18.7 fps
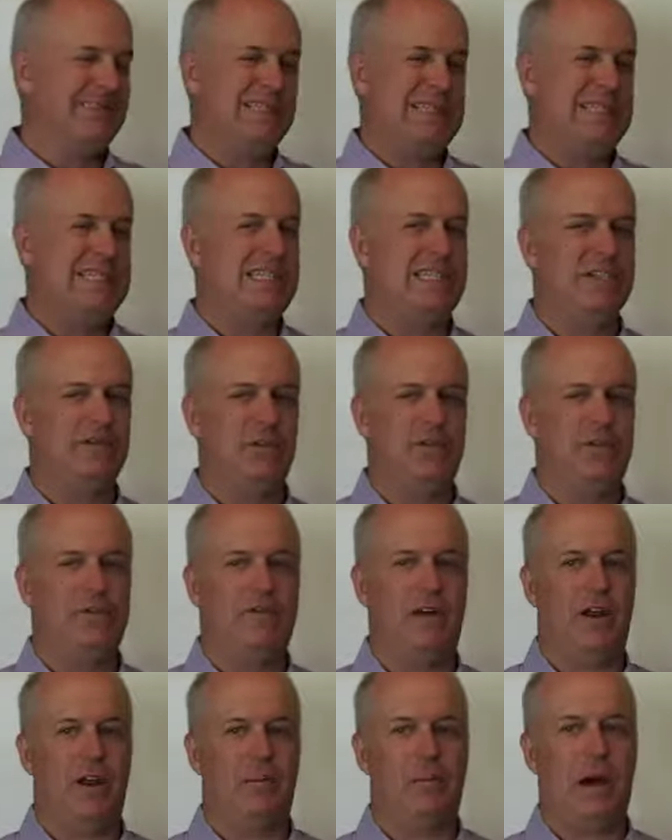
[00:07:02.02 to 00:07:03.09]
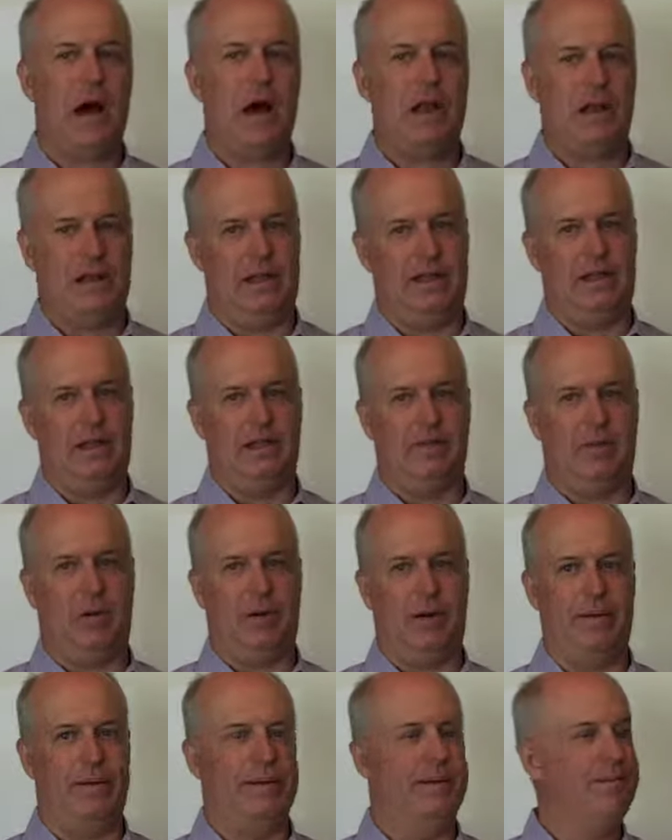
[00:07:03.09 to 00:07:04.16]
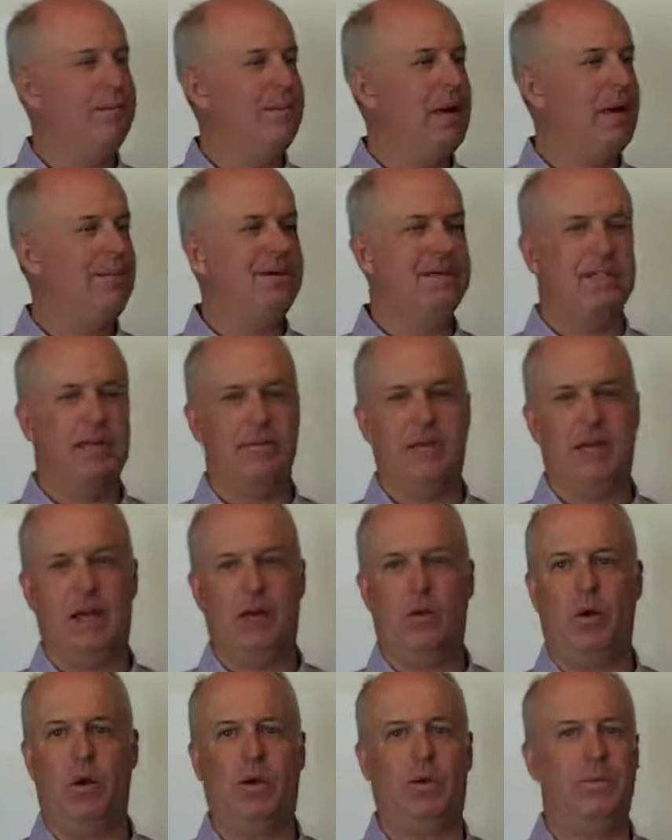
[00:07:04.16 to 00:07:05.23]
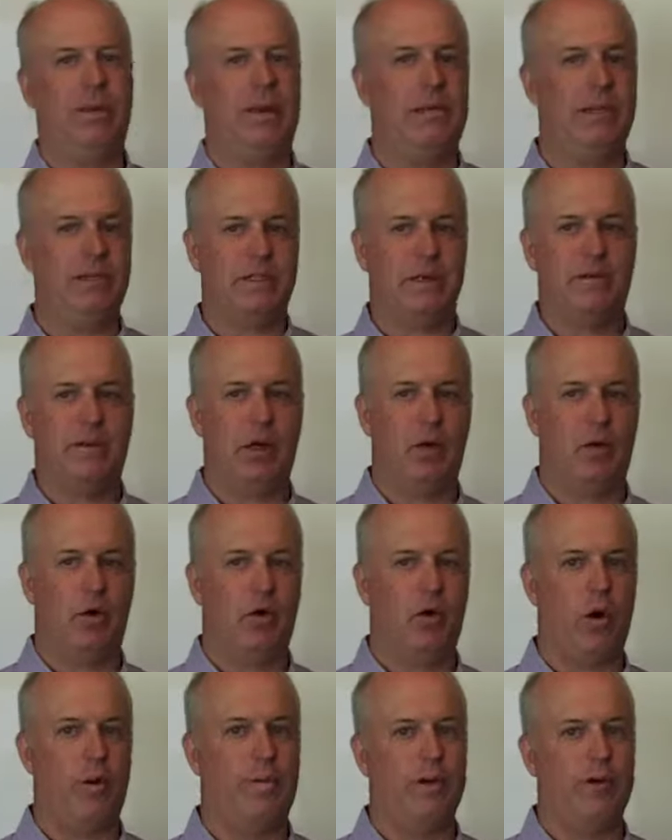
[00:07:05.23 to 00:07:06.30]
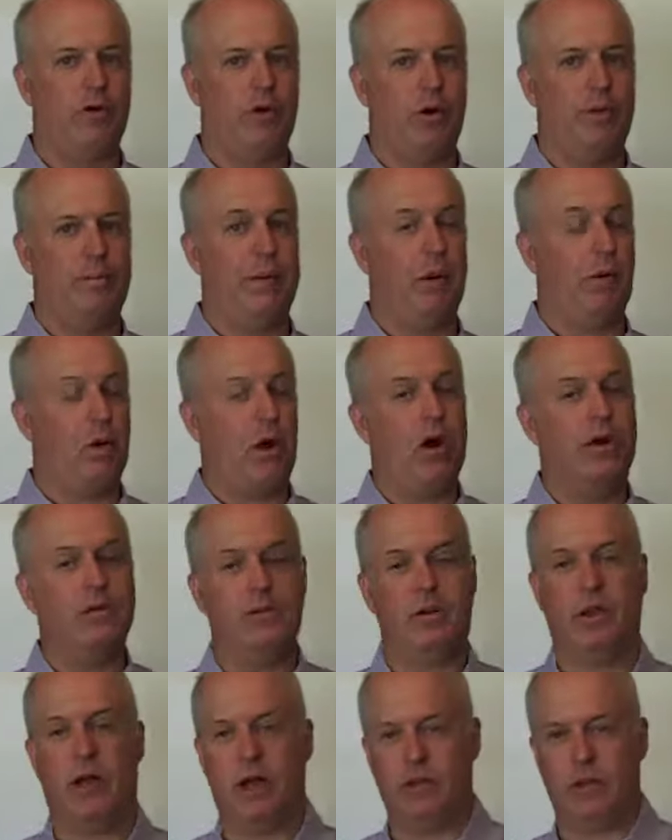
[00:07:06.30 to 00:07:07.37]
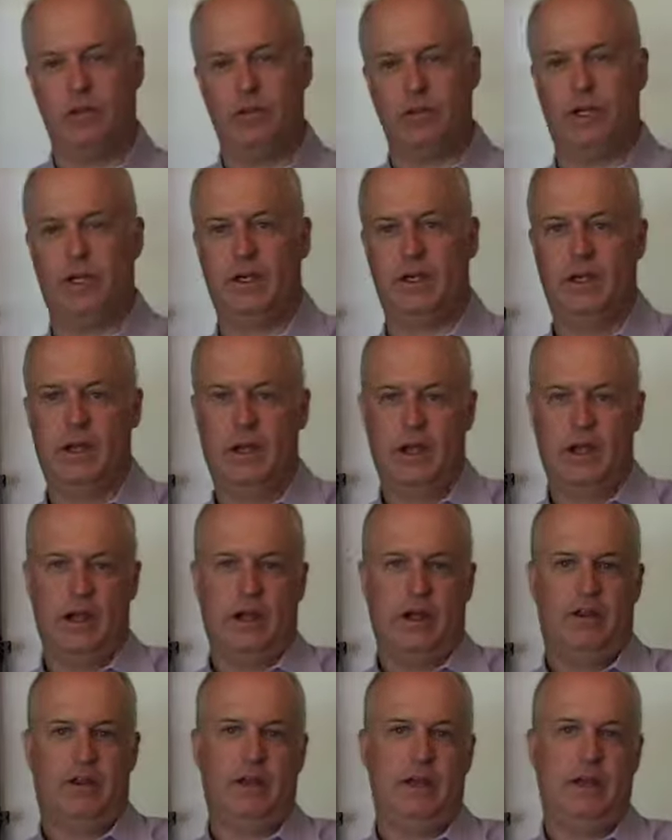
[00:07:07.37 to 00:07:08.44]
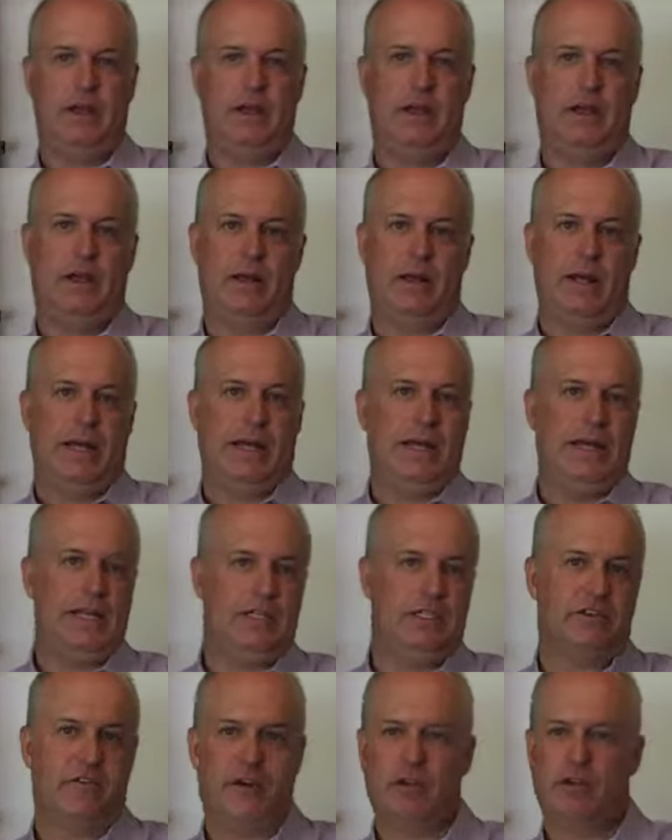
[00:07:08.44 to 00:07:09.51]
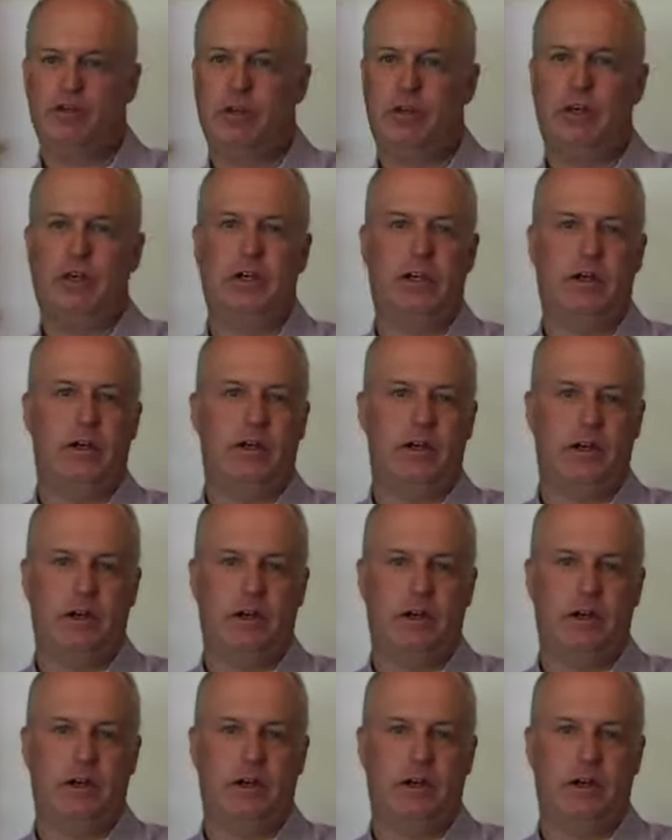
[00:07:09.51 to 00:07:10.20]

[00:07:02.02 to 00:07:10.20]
because it doesn't really fit our model at this point. Maybe someday it will, maybe someday we'll grow up into it, but we're also not using the ease of entry